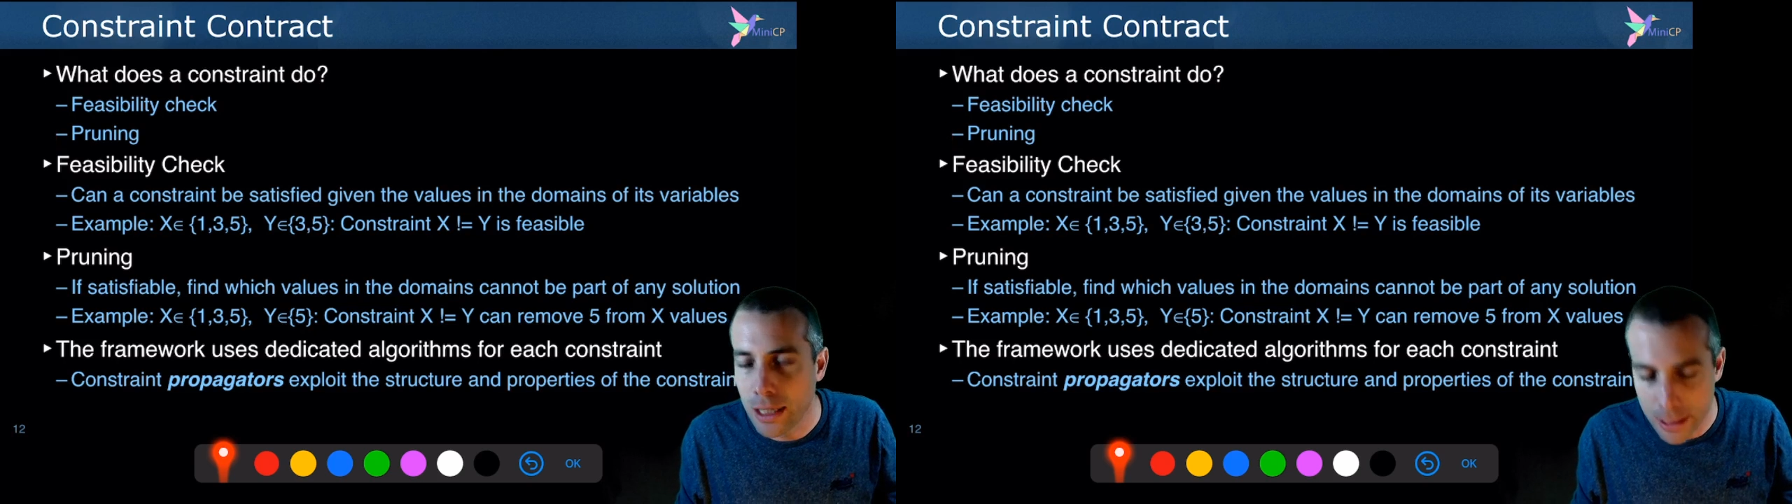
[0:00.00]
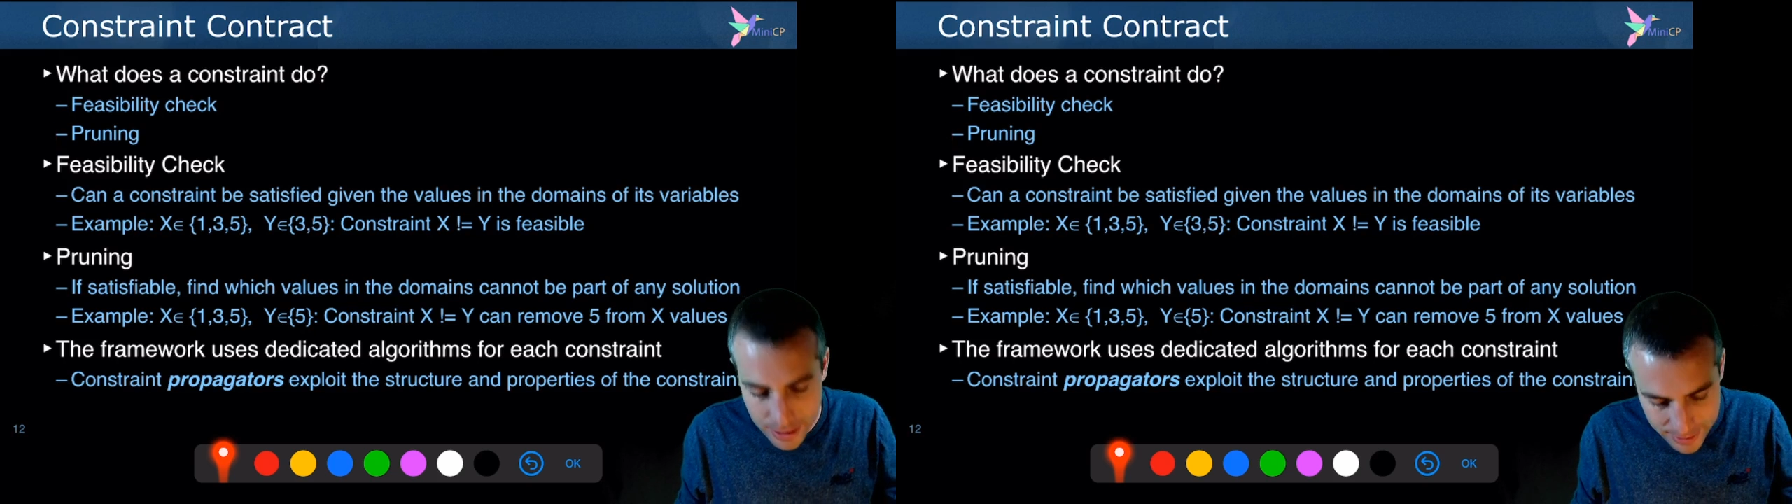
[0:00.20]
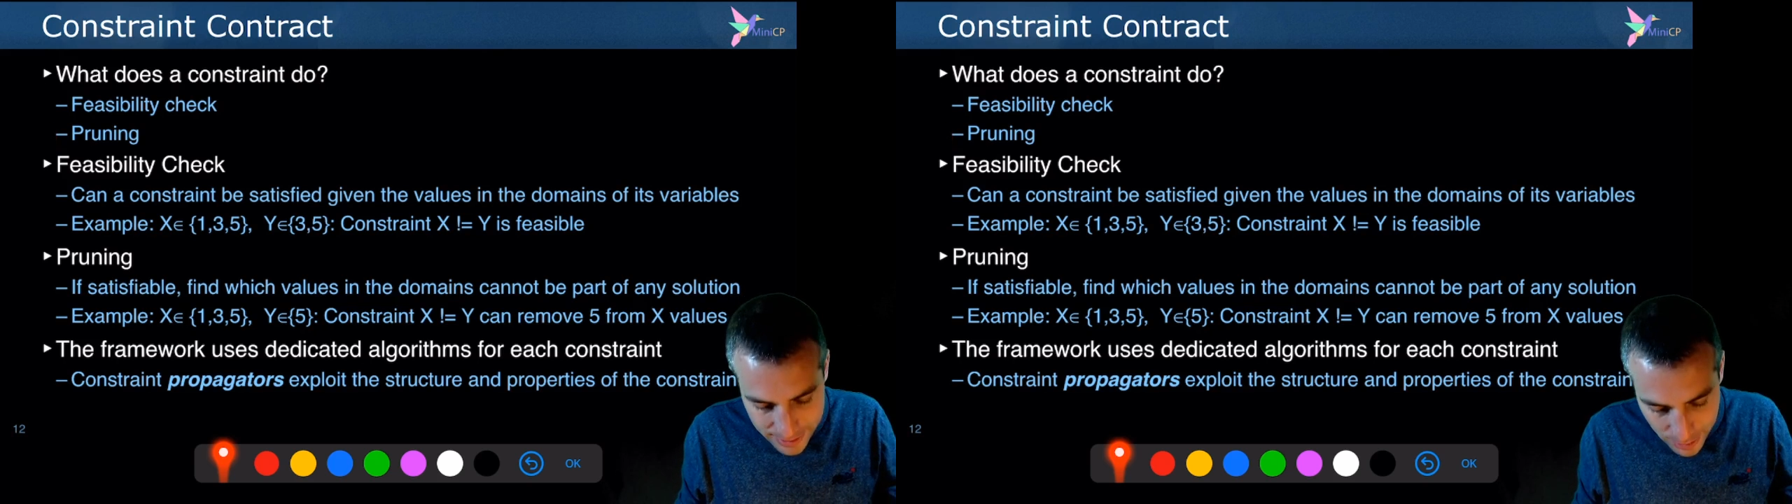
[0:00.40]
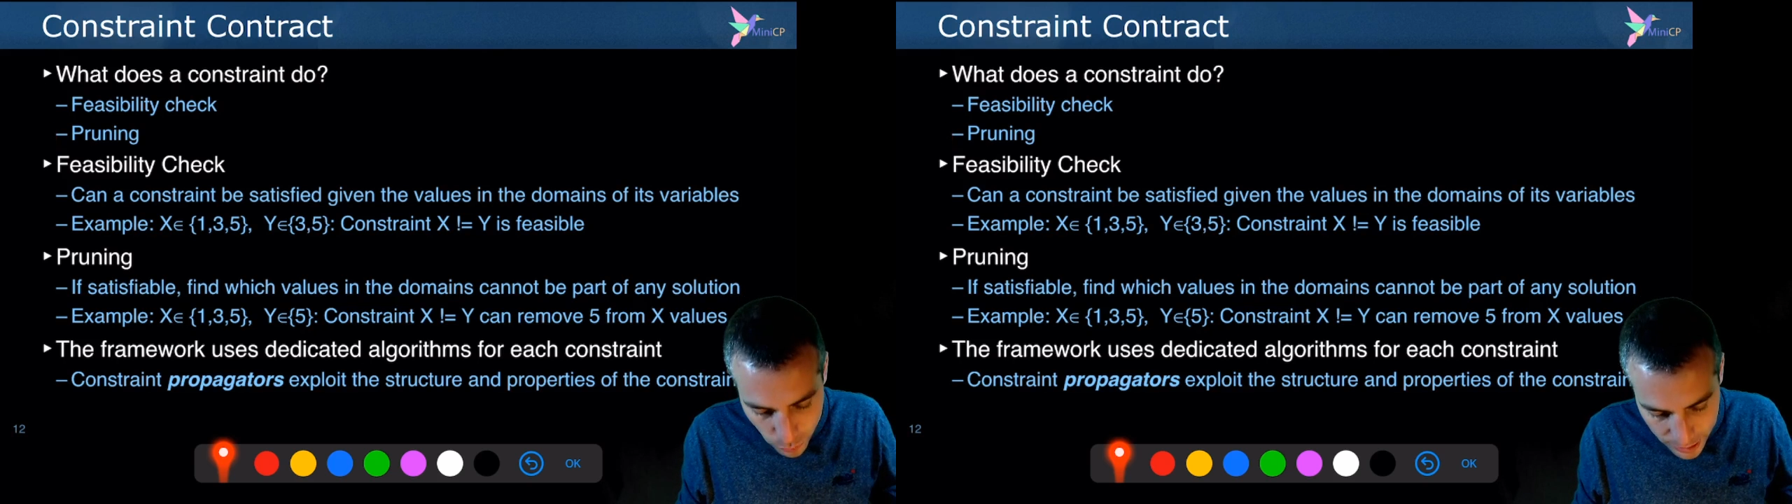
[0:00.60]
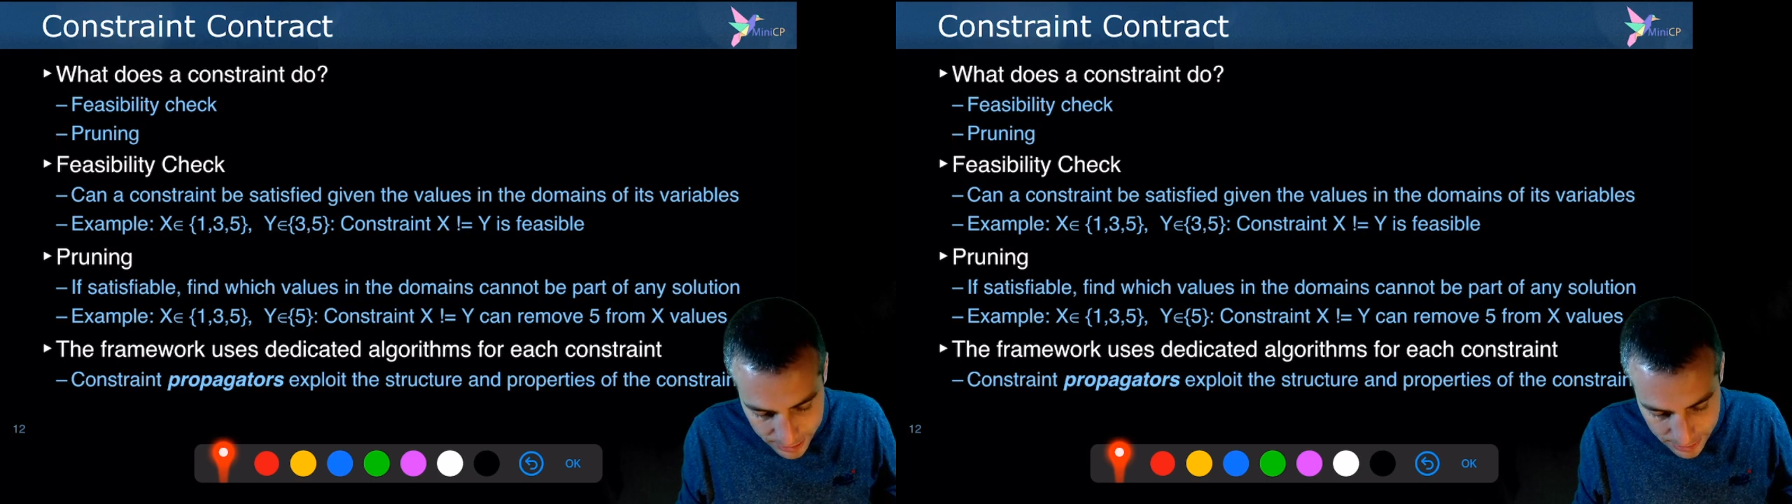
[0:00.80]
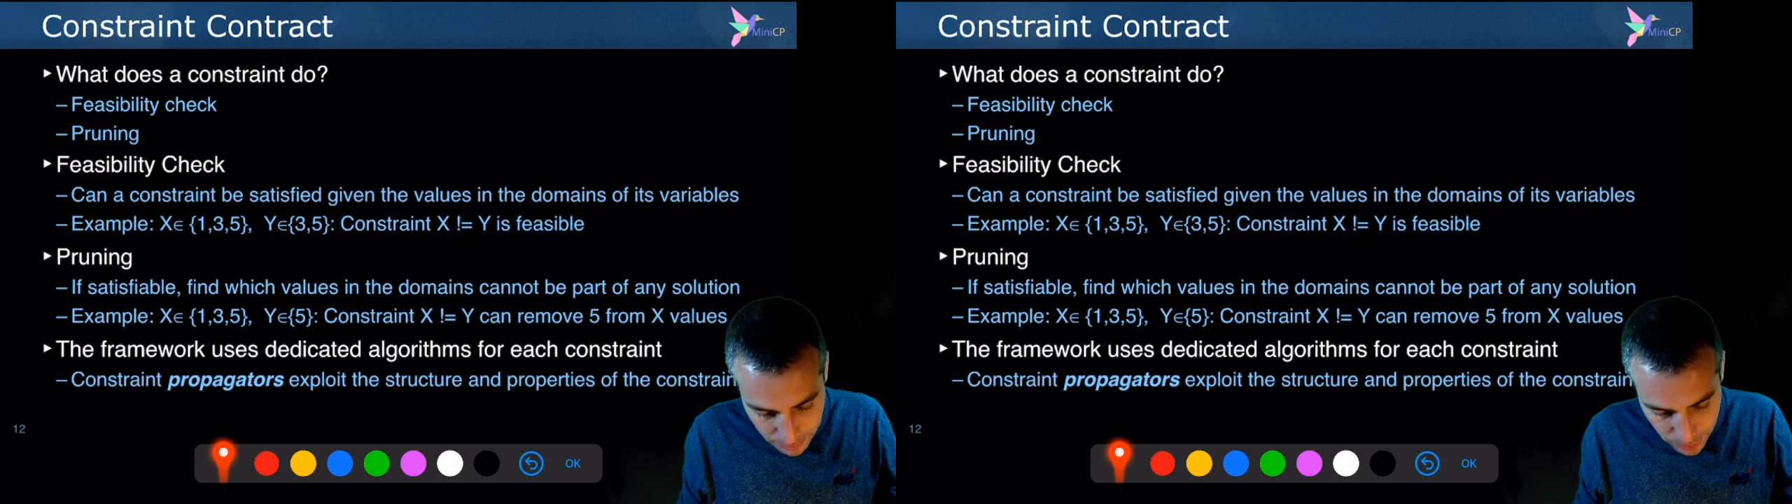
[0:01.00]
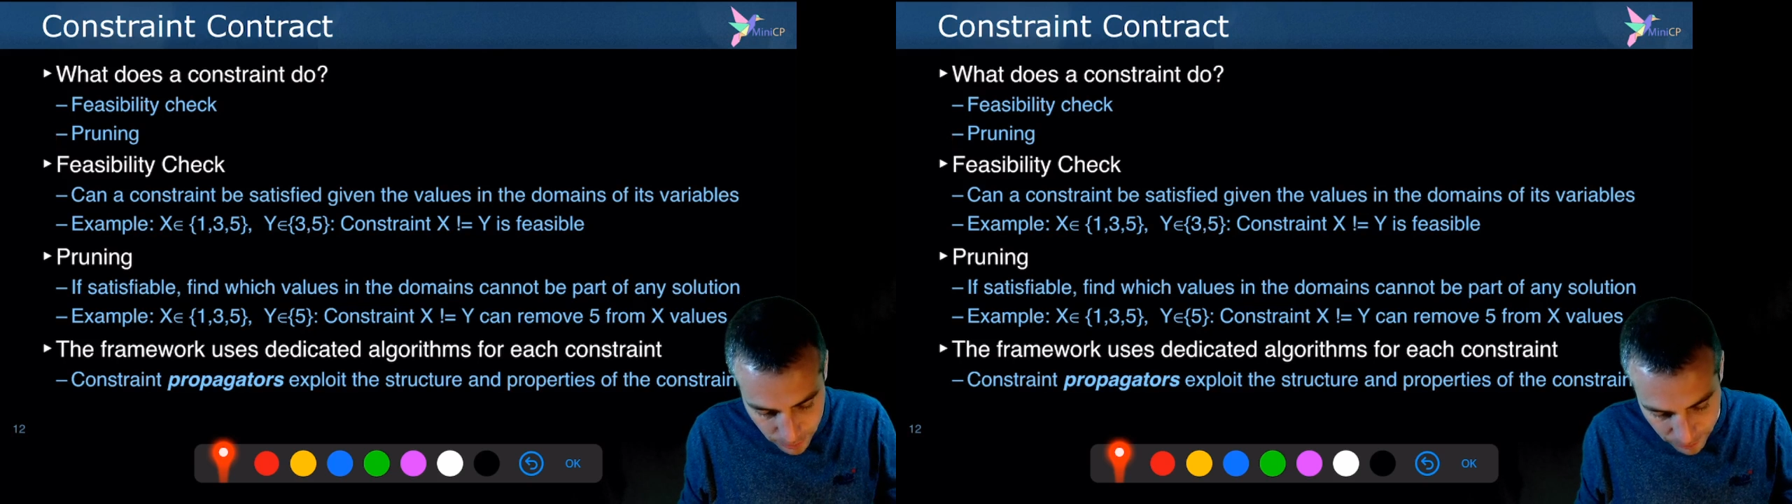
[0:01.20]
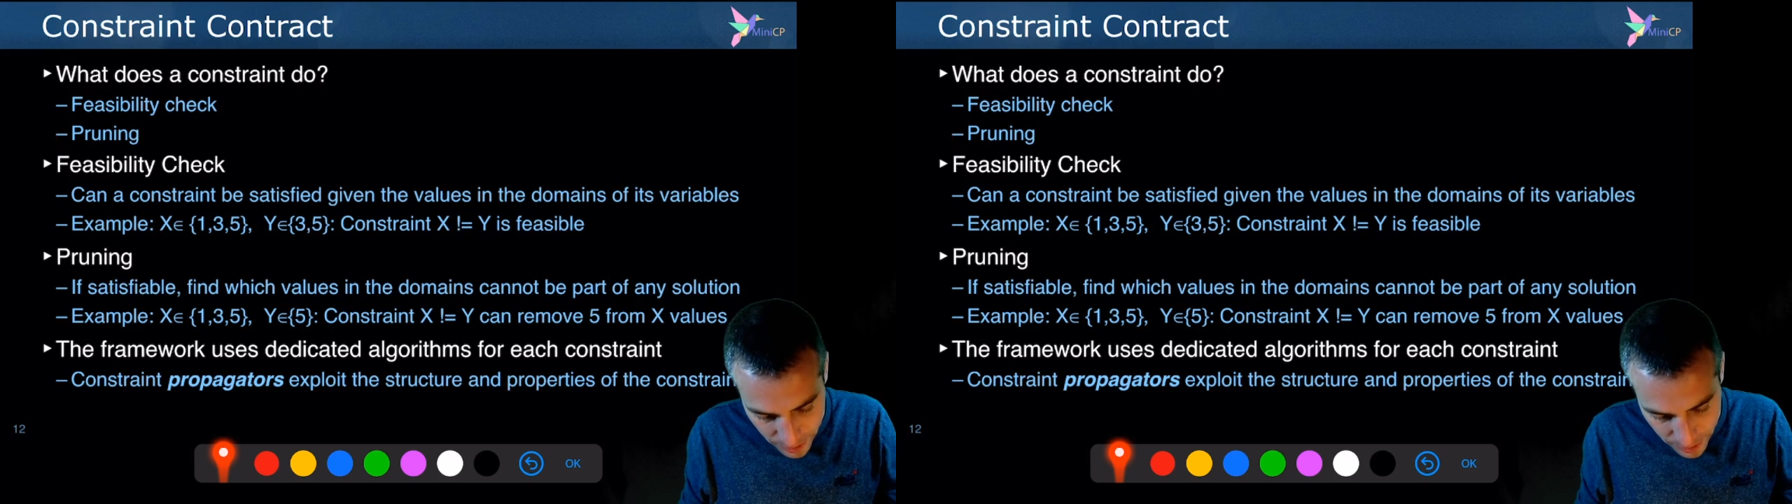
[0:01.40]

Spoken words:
Let's take one example.